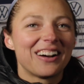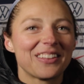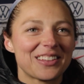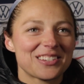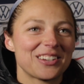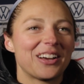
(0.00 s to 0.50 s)
Oh,
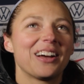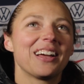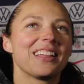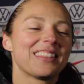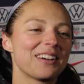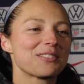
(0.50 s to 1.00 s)
the
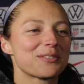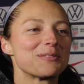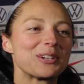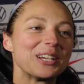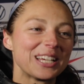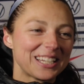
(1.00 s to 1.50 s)
shot that was from
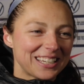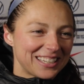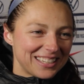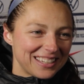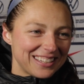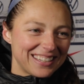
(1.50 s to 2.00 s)
Trin.
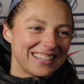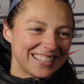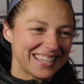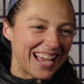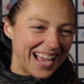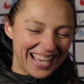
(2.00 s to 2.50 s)
Trin.
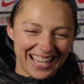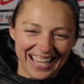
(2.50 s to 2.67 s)
Yeah.